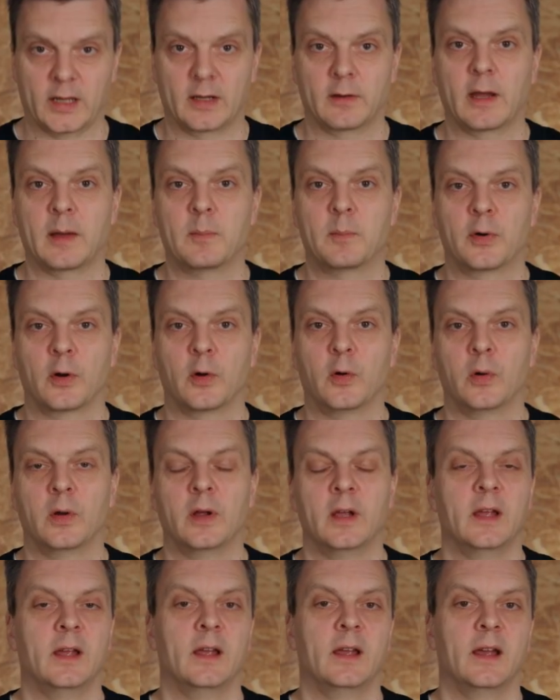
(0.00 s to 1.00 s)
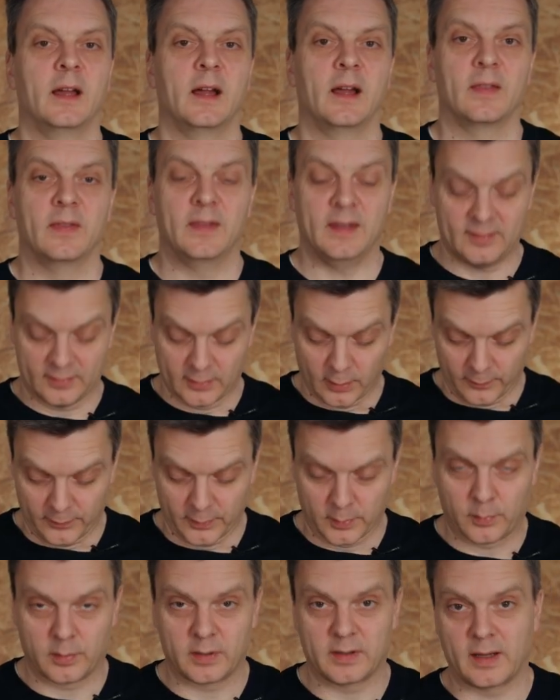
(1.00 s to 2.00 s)
in GrainPro. And this coffee
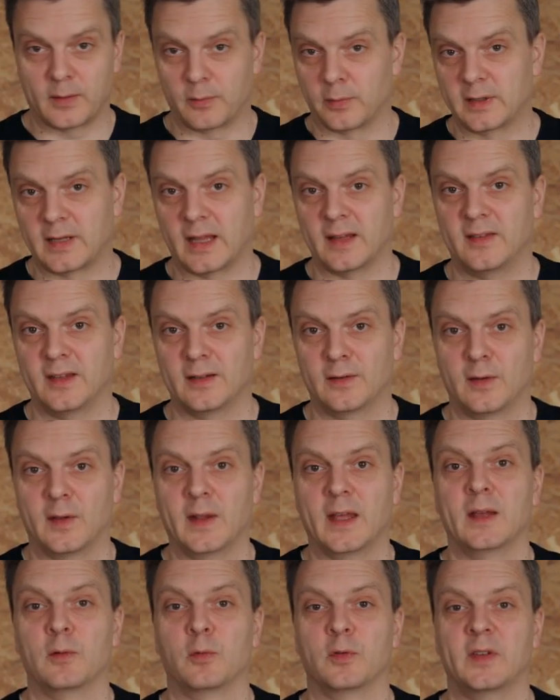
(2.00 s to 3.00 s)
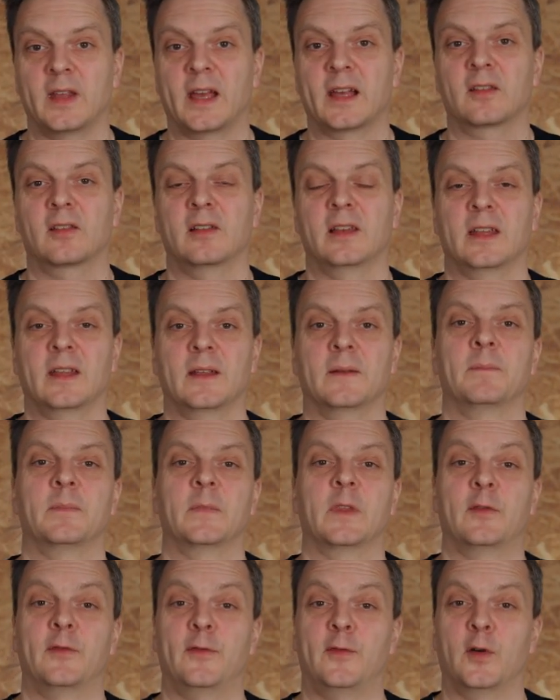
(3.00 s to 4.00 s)
that we're tasting today was actually
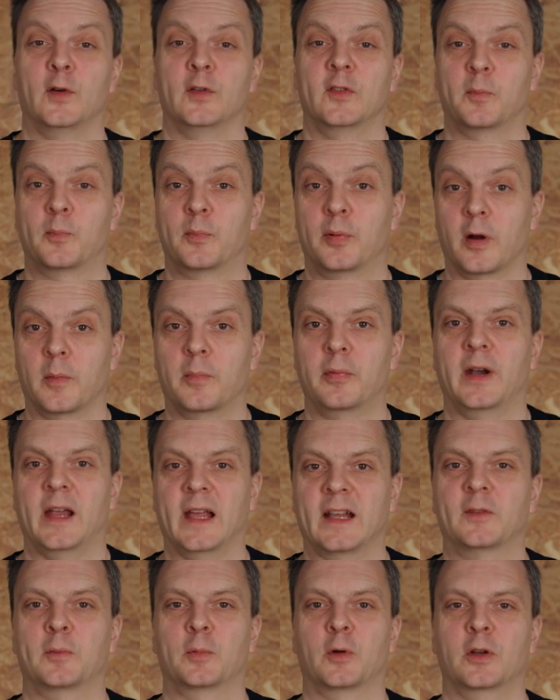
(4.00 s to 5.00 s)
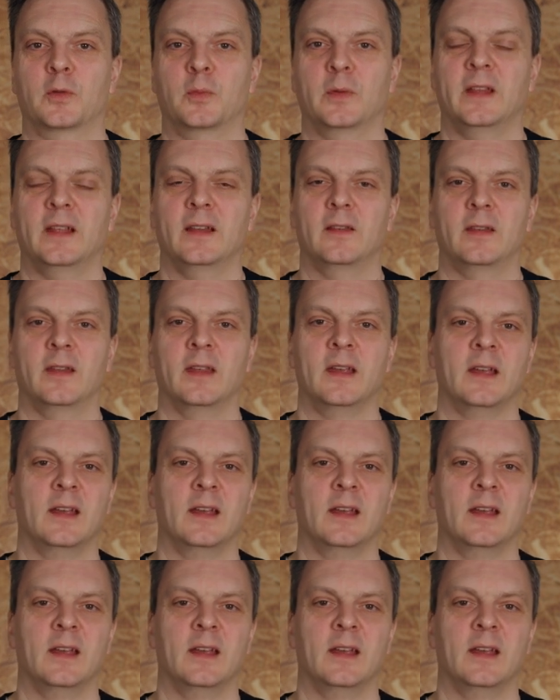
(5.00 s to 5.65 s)
the first proper export we did.